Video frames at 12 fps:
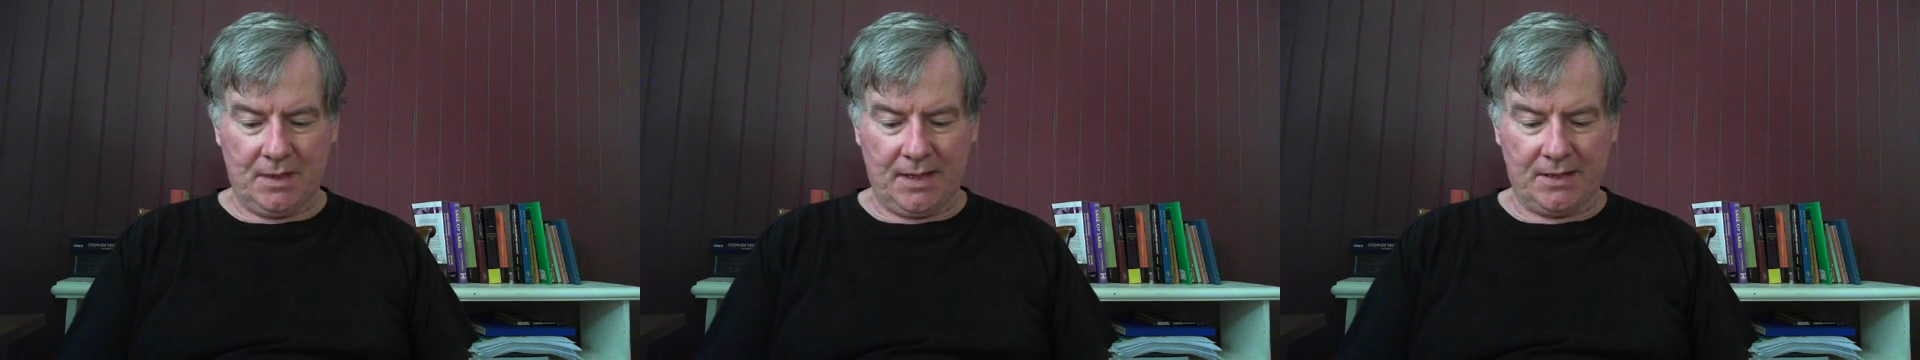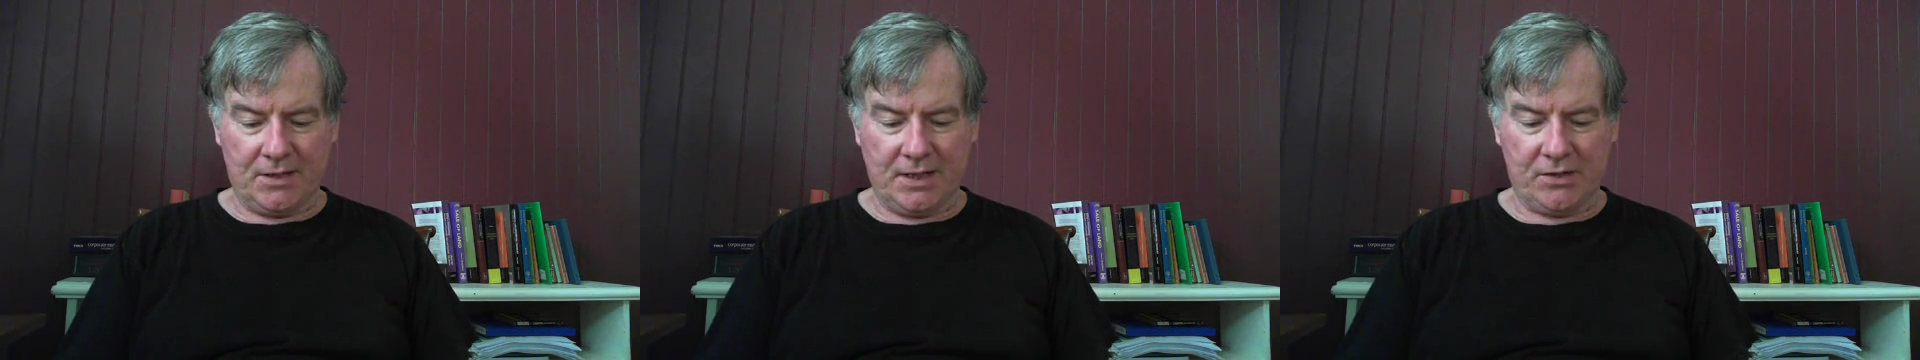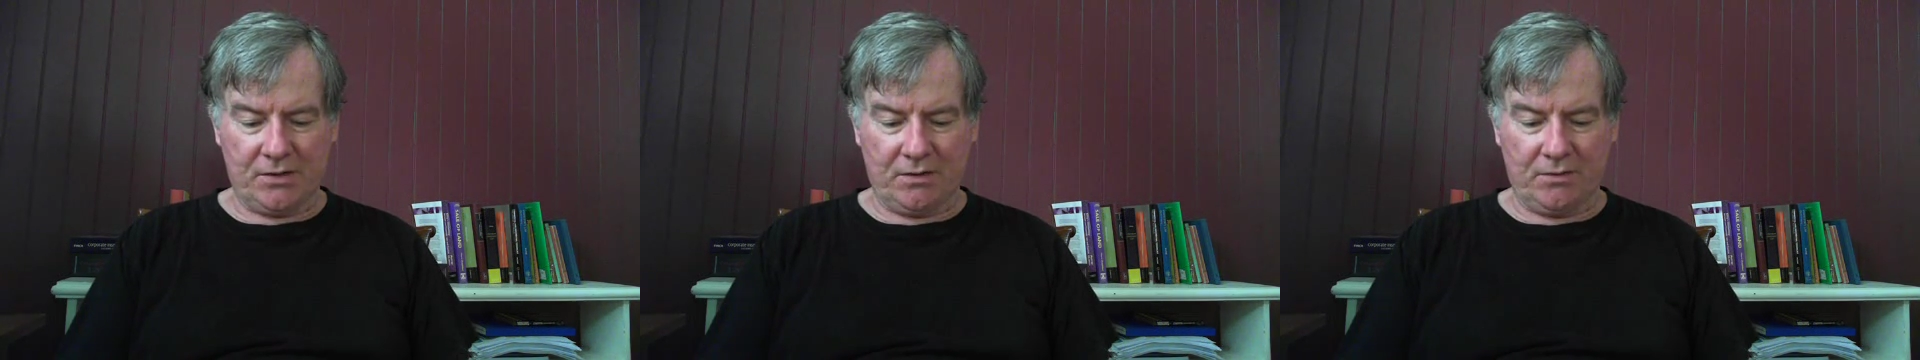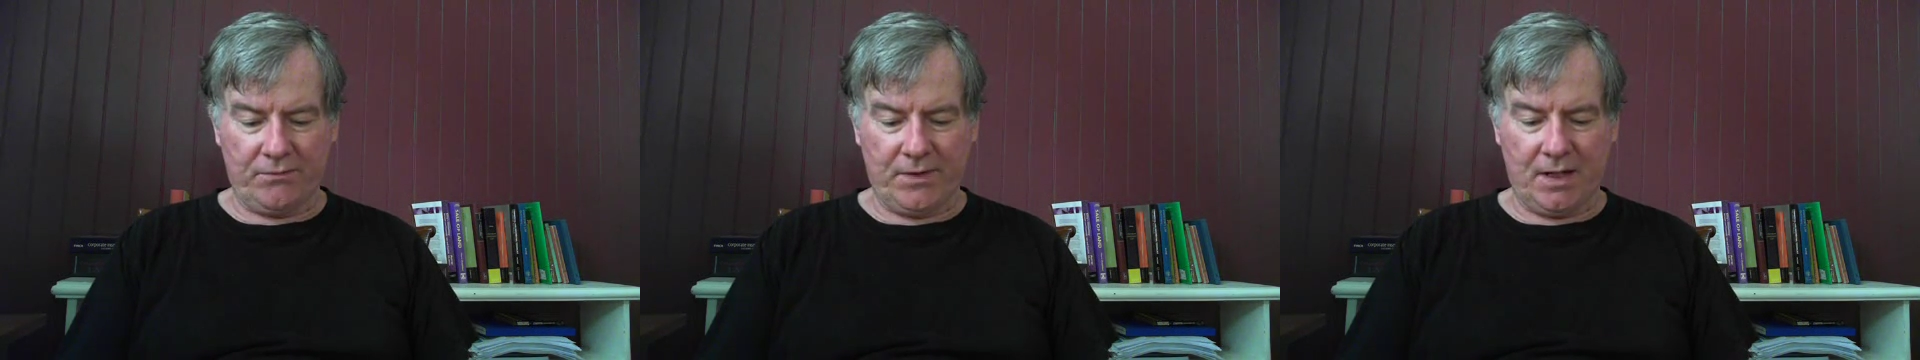And
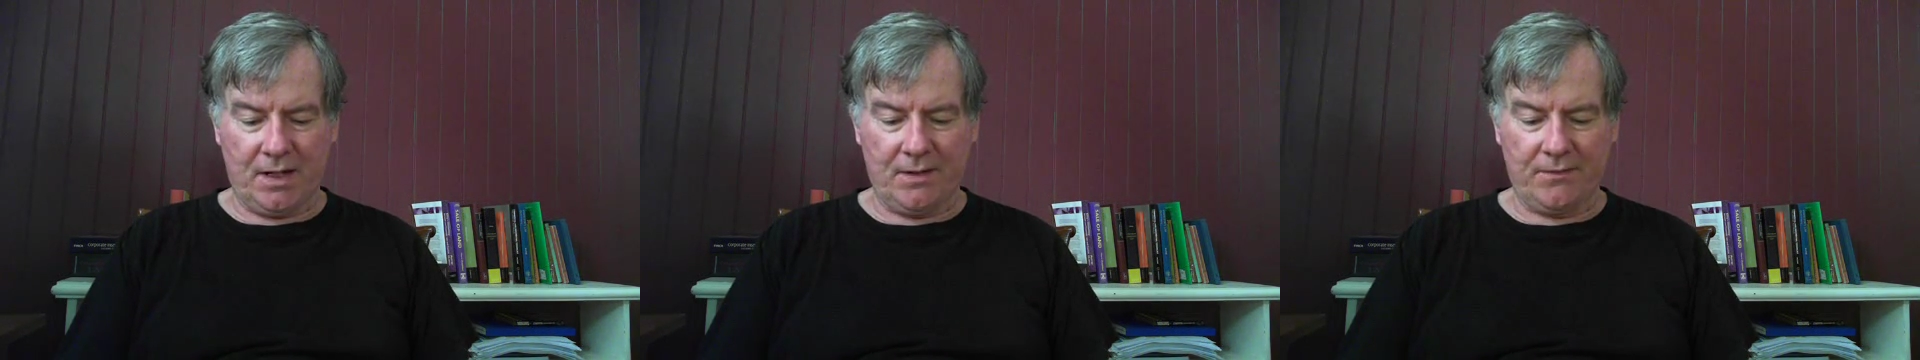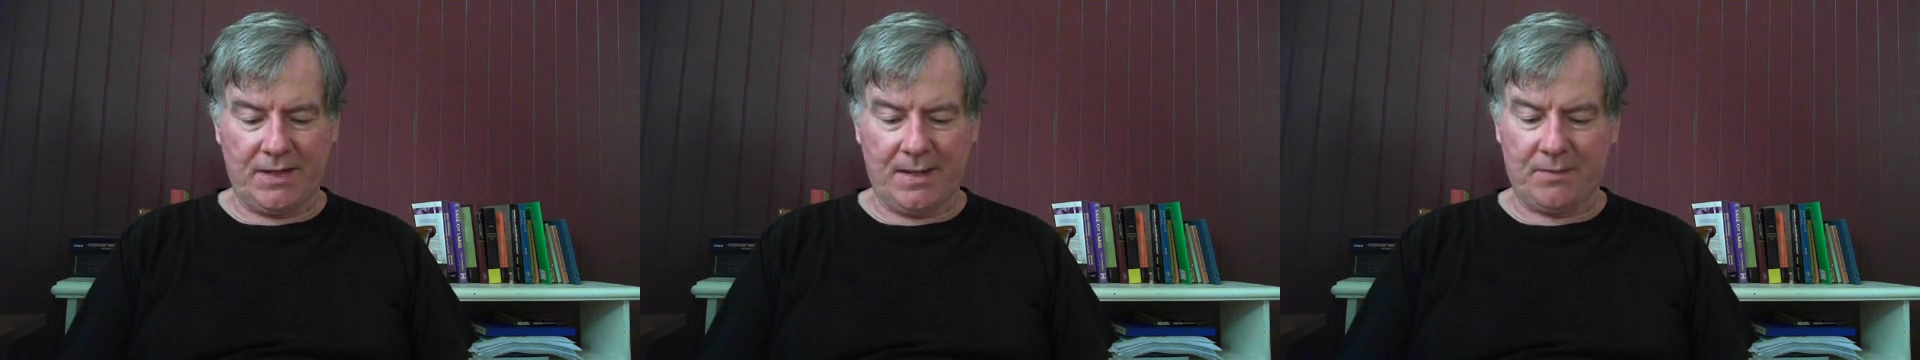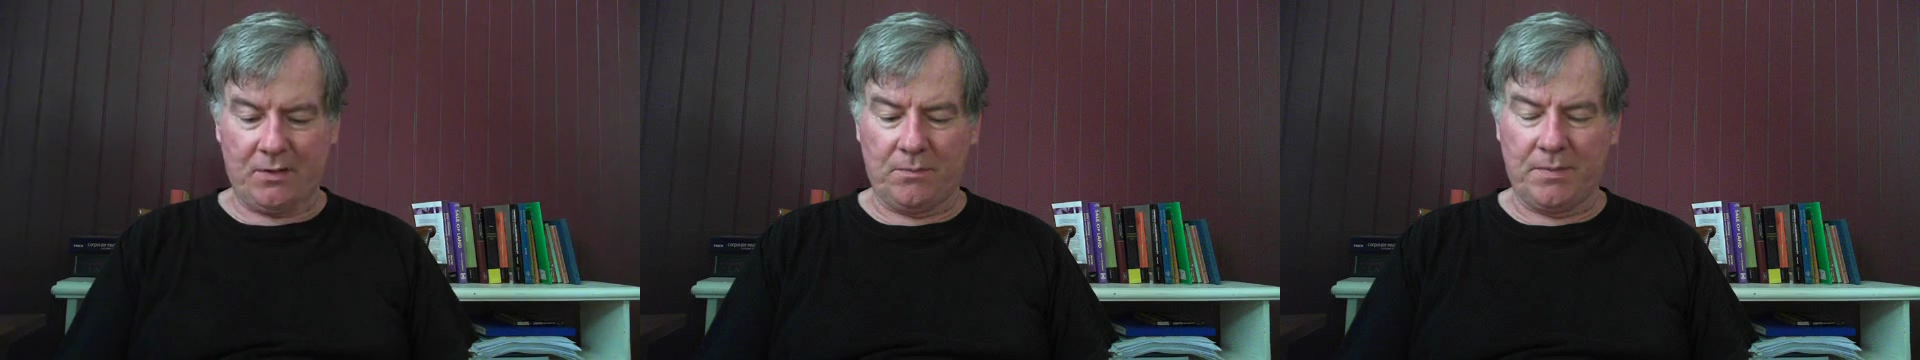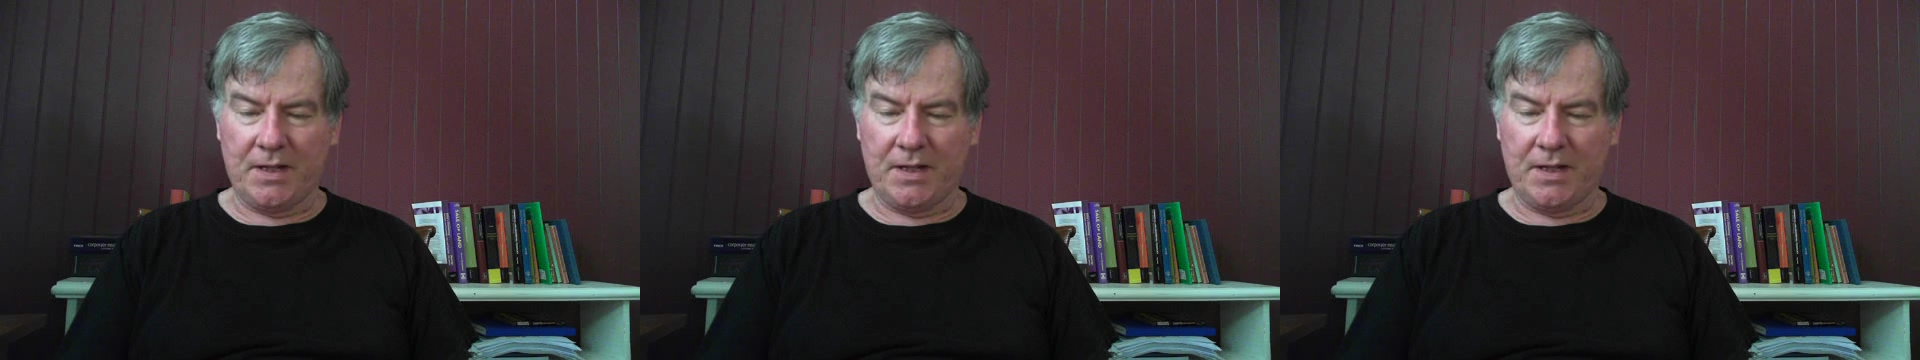section 5 capital